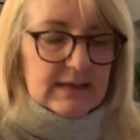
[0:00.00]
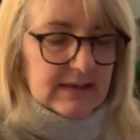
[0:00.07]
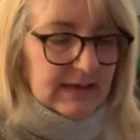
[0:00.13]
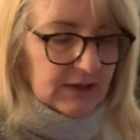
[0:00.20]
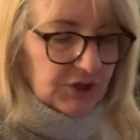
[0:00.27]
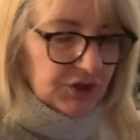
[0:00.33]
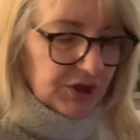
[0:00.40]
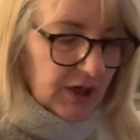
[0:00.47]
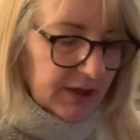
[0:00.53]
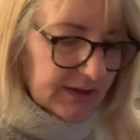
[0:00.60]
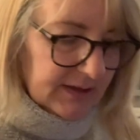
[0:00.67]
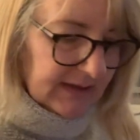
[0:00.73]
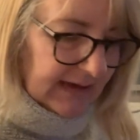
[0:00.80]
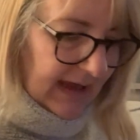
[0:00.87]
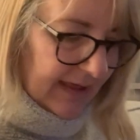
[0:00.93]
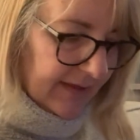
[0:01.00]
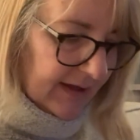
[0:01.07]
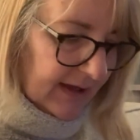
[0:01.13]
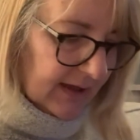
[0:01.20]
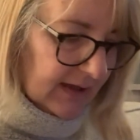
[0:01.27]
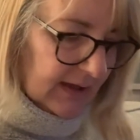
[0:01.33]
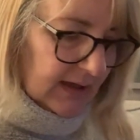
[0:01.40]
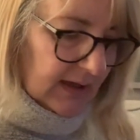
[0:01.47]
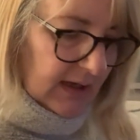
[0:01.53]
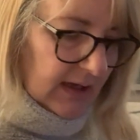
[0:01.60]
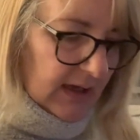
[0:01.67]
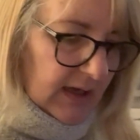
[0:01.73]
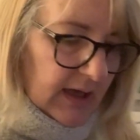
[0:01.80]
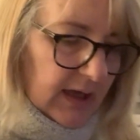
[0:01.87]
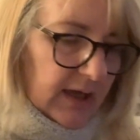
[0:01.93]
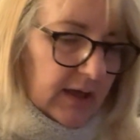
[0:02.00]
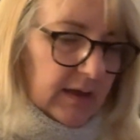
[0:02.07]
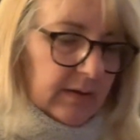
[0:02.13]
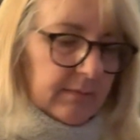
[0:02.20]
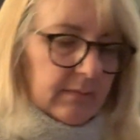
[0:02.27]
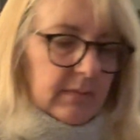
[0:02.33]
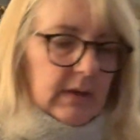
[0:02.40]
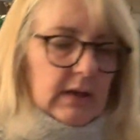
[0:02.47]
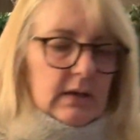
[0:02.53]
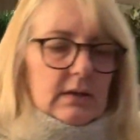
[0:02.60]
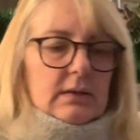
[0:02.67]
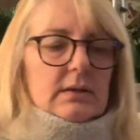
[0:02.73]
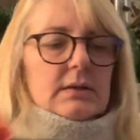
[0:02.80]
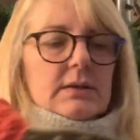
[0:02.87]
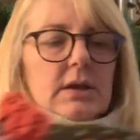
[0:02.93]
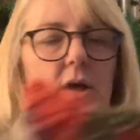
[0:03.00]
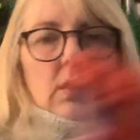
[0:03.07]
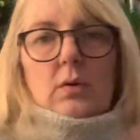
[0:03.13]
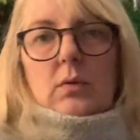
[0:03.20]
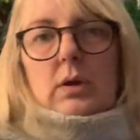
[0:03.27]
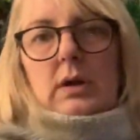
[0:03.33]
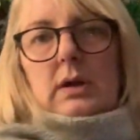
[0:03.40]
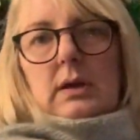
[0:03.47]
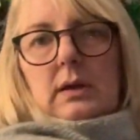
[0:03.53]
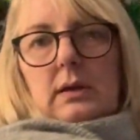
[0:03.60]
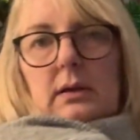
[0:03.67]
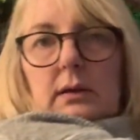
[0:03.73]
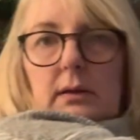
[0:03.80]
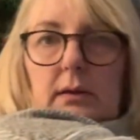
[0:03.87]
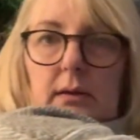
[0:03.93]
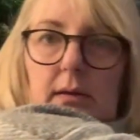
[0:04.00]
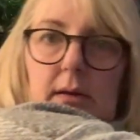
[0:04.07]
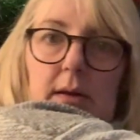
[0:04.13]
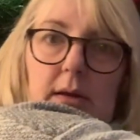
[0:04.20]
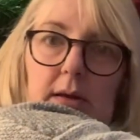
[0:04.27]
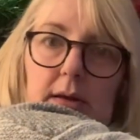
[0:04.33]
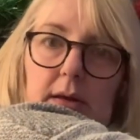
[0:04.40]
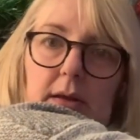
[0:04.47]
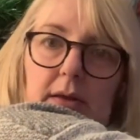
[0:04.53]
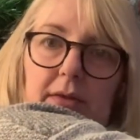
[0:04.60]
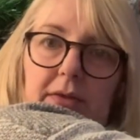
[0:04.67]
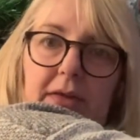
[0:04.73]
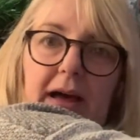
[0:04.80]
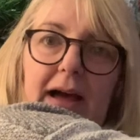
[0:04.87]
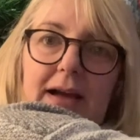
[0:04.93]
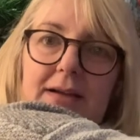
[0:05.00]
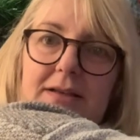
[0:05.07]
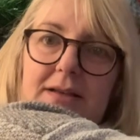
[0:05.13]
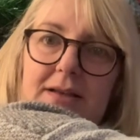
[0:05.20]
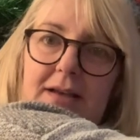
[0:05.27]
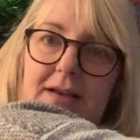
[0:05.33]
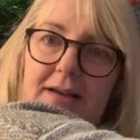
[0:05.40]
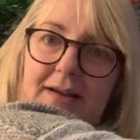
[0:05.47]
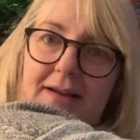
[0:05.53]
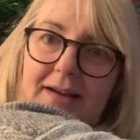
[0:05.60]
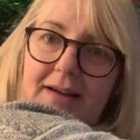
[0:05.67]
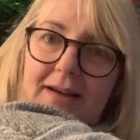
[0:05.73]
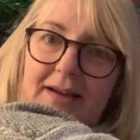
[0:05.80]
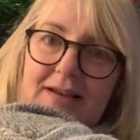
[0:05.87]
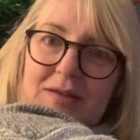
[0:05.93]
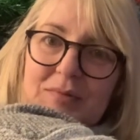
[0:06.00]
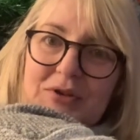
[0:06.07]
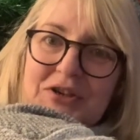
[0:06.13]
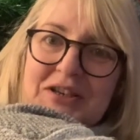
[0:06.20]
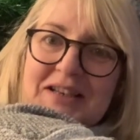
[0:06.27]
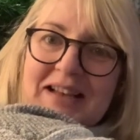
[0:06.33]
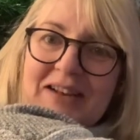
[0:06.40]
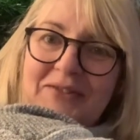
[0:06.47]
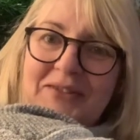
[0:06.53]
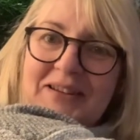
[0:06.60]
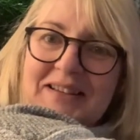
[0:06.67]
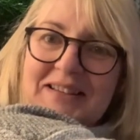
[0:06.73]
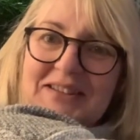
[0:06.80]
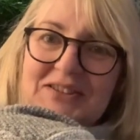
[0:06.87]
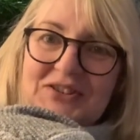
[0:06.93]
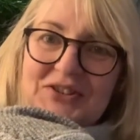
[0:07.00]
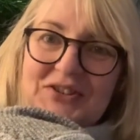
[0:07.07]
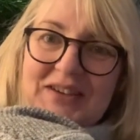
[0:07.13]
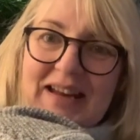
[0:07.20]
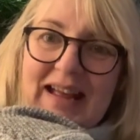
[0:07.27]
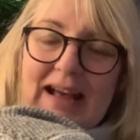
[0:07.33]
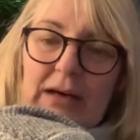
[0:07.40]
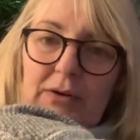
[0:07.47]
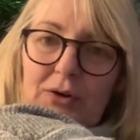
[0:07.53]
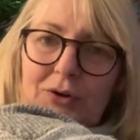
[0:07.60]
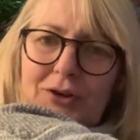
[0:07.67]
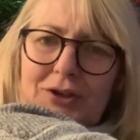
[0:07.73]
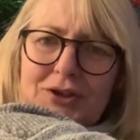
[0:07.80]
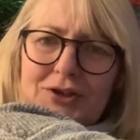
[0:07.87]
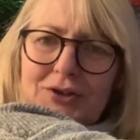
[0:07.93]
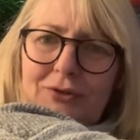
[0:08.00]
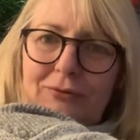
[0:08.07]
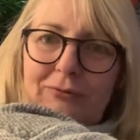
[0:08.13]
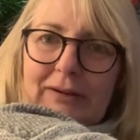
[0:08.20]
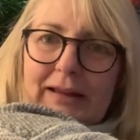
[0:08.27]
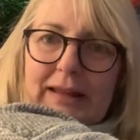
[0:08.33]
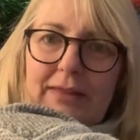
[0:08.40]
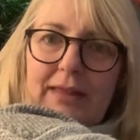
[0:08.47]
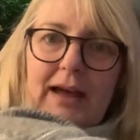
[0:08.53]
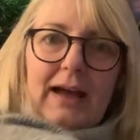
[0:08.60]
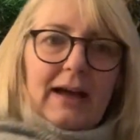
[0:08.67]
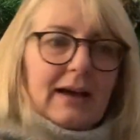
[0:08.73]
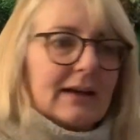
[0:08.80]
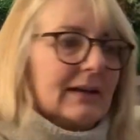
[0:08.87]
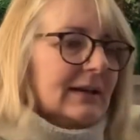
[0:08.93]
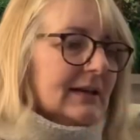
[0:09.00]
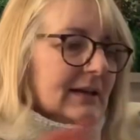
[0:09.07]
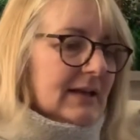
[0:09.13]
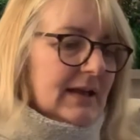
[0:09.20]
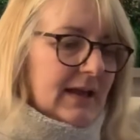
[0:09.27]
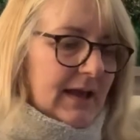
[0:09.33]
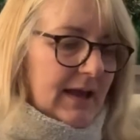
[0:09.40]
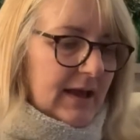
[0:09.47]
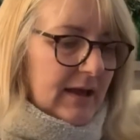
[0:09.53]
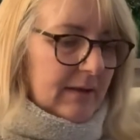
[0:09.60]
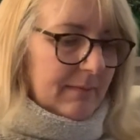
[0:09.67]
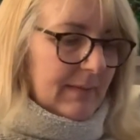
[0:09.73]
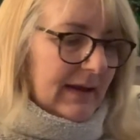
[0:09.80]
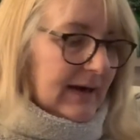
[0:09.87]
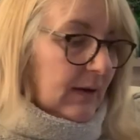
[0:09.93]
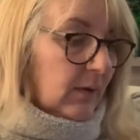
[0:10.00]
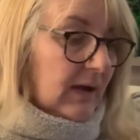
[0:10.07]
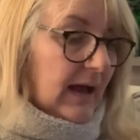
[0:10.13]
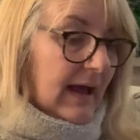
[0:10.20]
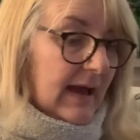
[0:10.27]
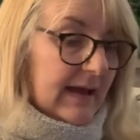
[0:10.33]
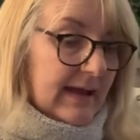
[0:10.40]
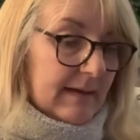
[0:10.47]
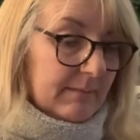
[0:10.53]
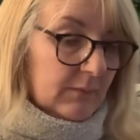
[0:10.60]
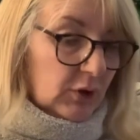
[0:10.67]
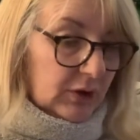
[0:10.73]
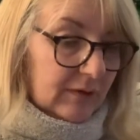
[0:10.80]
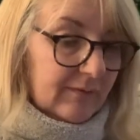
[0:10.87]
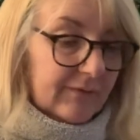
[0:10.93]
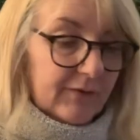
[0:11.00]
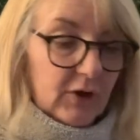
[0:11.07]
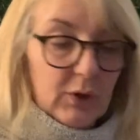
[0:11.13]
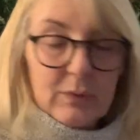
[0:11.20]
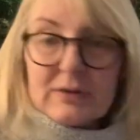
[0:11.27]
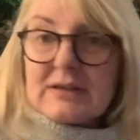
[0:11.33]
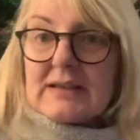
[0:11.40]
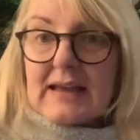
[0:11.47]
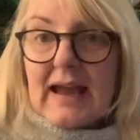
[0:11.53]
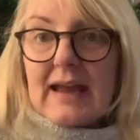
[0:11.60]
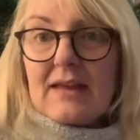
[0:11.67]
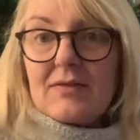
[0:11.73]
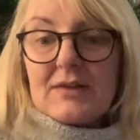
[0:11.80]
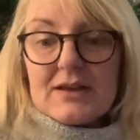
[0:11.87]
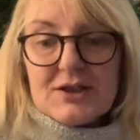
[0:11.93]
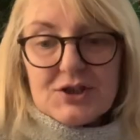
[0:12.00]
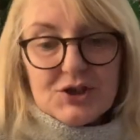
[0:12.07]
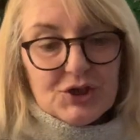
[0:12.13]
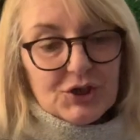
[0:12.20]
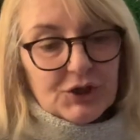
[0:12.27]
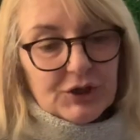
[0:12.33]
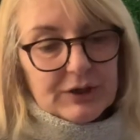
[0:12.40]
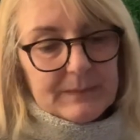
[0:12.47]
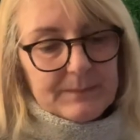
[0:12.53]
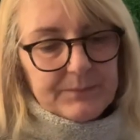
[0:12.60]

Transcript: stitched on together. So that's as much as I've done now. Colours are lovely in that. And I am looking forward to getting this done.